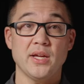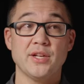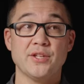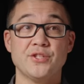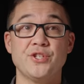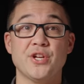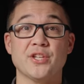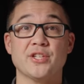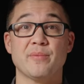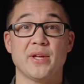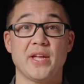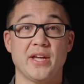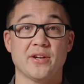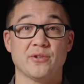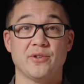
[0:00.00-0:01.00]
It is just a
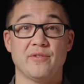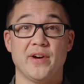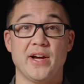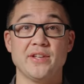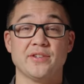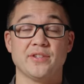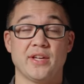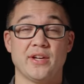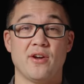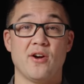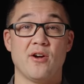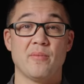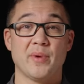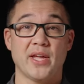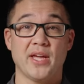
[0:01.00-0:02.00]
mechanical device and
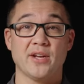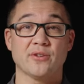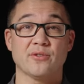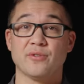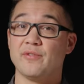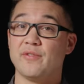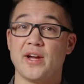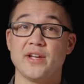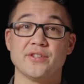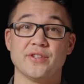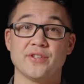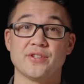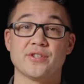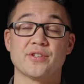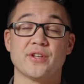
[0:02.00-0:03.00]
all mechanical
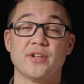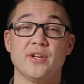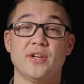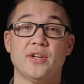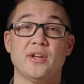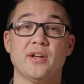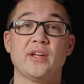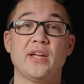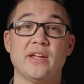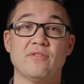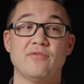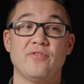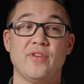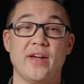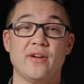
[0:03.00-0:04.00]
devices can
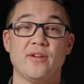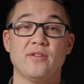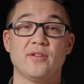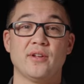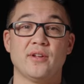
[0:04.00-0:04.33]
fail.